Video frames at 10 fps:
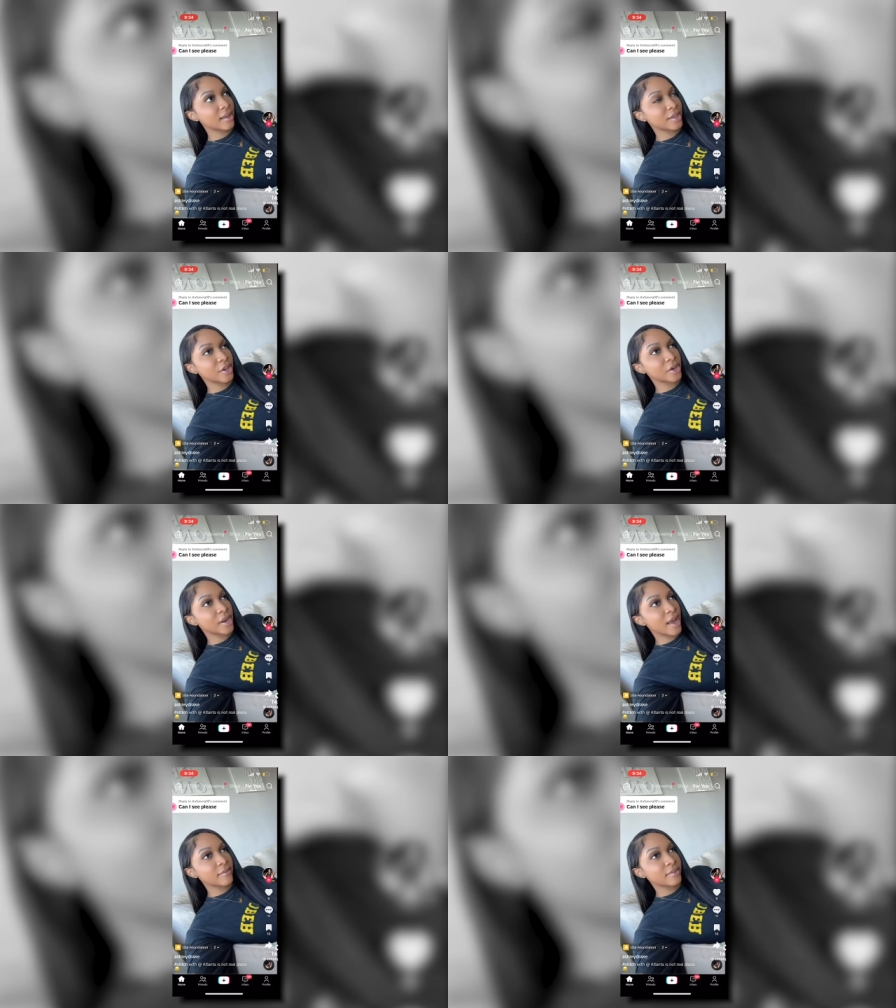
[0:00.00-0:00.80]
a year and a
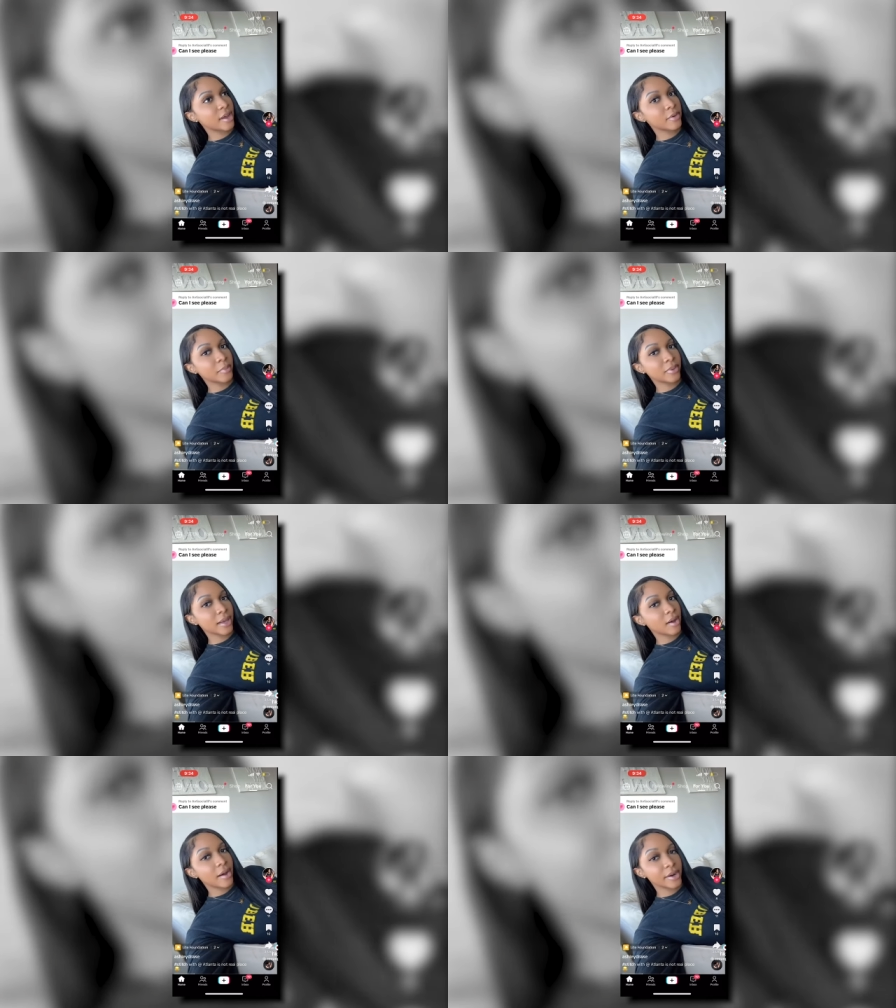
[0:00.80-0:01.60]
half now. We've been
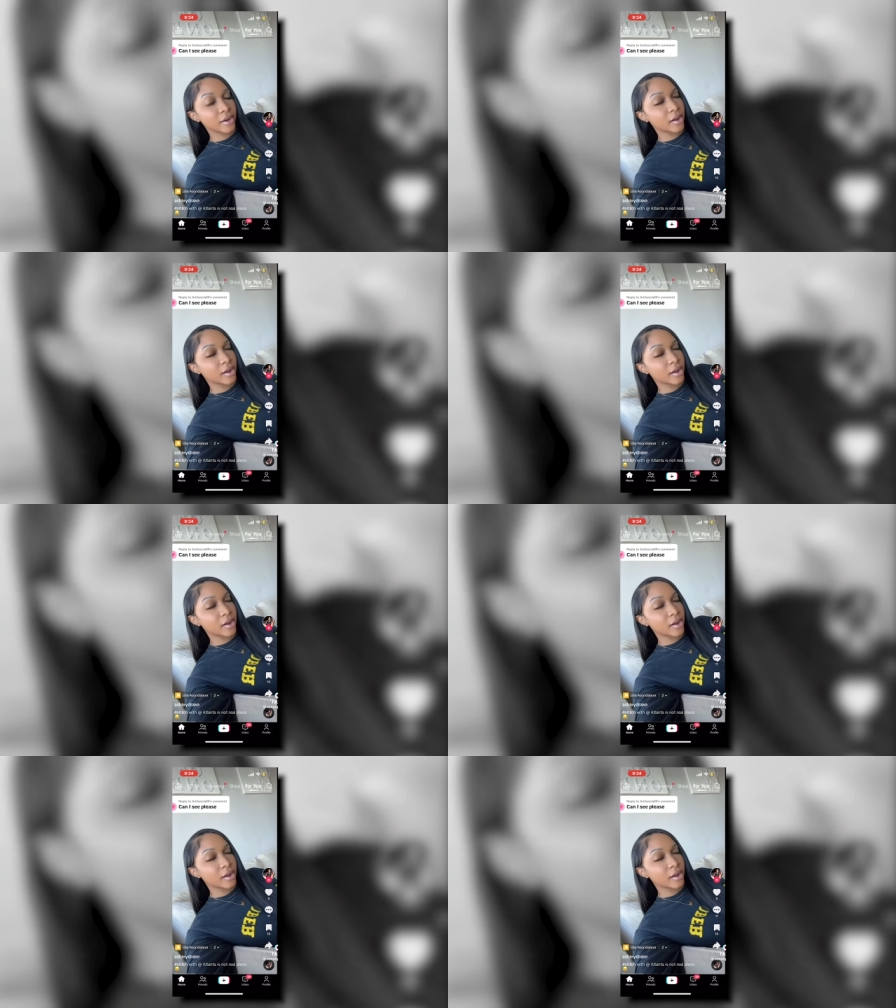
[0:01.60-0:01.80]
like on and